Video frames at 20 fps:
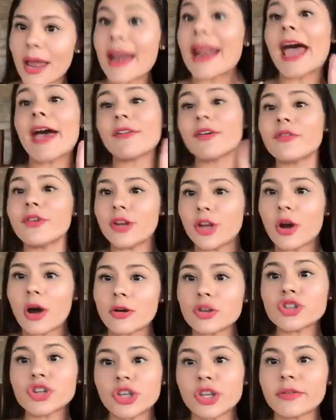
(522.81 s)
And I have a video.
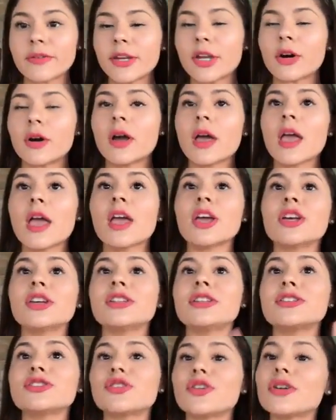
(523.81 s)
I'll show you the video.
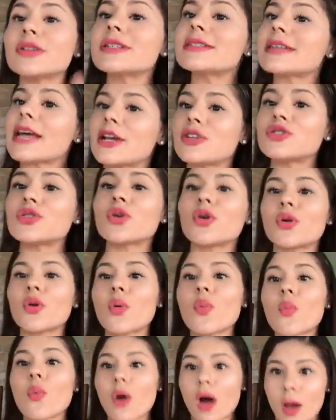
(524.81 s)
This girl decides to go to
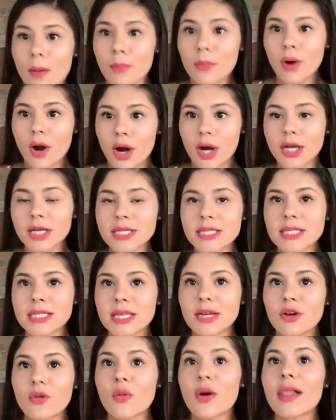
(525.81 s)

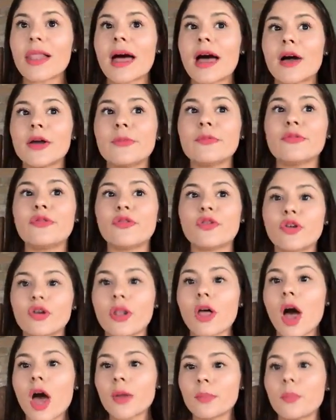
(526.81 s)
Walmart while I'm
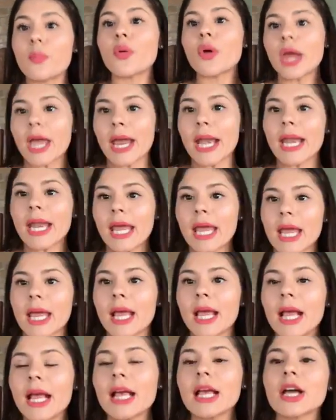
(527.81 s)
full-on
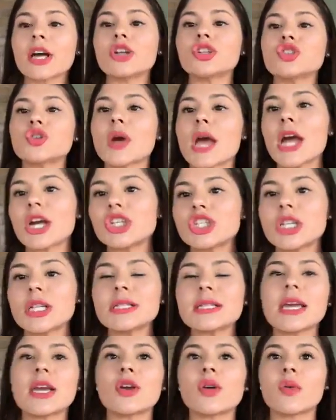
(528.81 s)
pregnant,
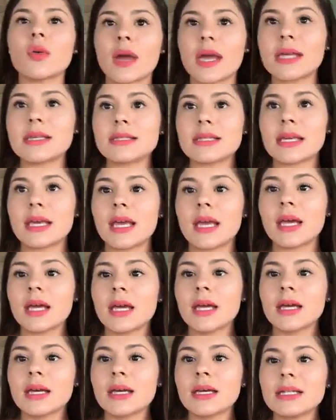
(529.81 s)
contractions like crazy,
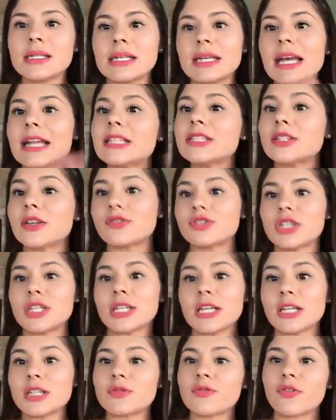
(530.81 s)
to get stuff she
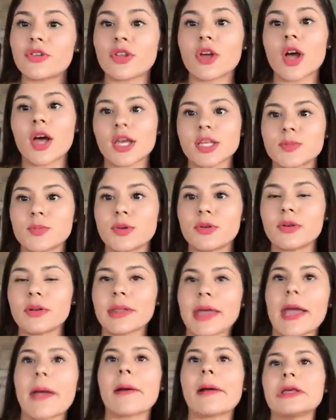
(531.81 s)
needs for the hospital,
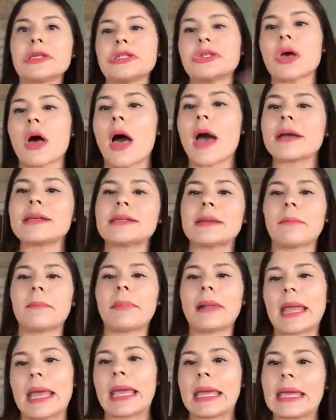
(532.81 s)
like socks
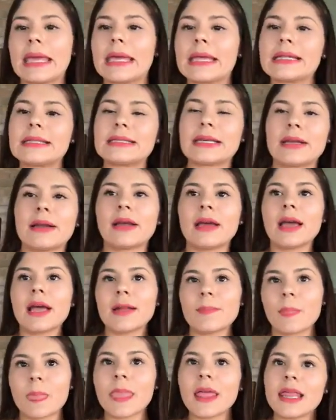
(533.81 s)
and blankets and
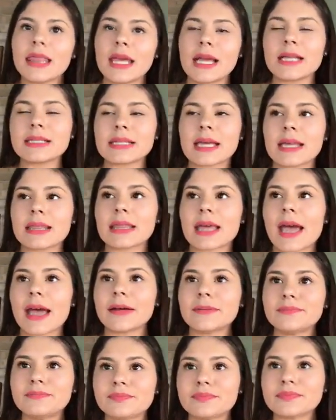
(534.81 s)
things like that.